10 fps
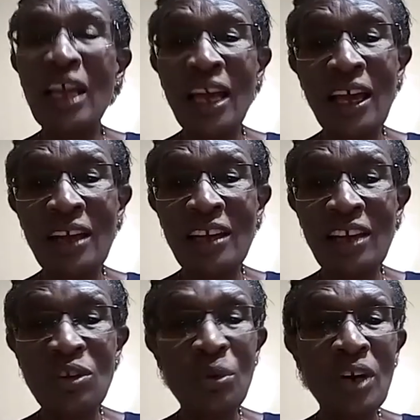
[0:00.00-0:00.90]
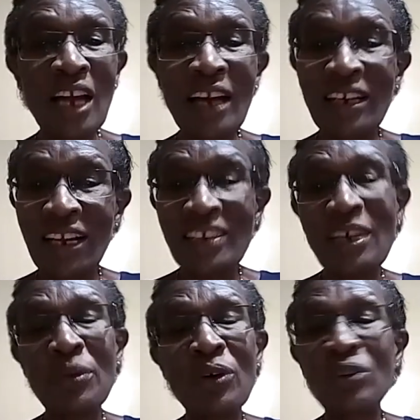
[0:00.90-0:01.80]
and you will learn later,
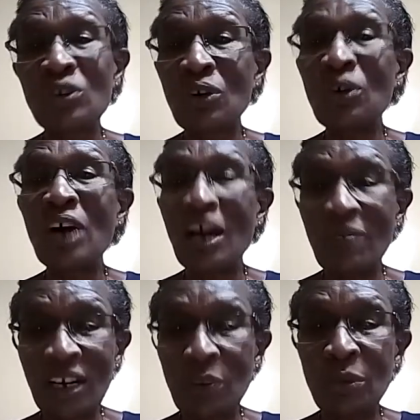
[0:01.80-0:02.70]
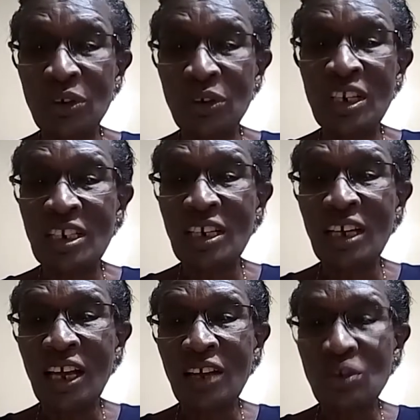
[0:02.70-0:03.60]
we also have an opportunity
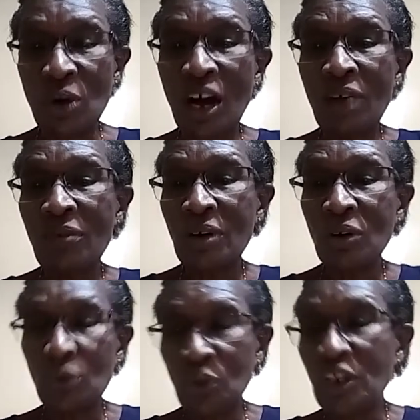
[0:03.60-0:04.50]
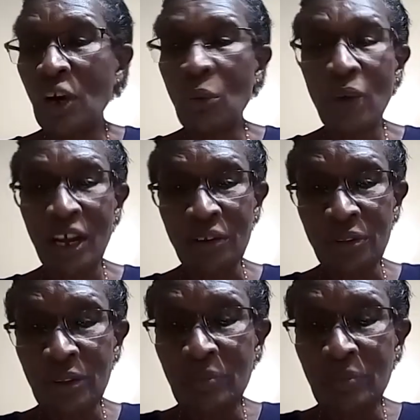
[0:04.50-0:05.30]
to have good wealth.